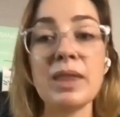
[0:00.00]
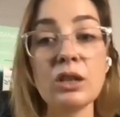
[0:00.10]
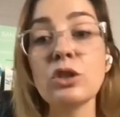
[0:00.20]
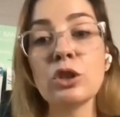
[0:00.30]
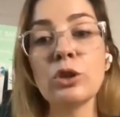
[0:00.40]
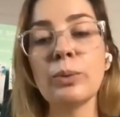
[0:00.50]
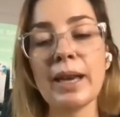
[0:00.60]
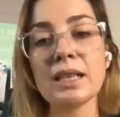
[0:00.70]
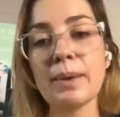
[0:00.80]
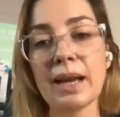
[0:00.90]
within
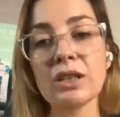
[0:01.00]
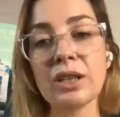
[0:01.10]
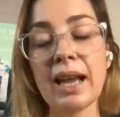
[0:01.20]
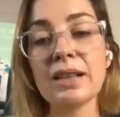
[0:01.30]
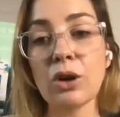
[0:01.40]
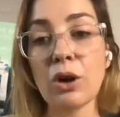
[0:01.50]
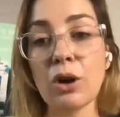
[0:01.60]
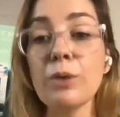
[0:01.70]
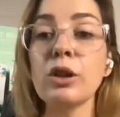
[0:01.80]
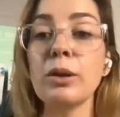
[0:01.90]
2 weeks, we actually had to
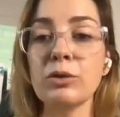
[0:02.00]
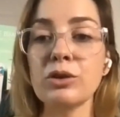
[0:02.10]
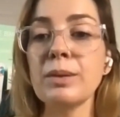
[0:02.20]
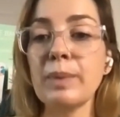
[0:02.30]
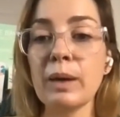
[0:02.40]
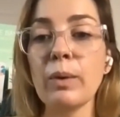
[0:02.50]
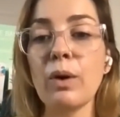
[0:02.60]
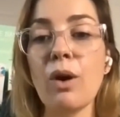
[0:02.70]
open global shipping.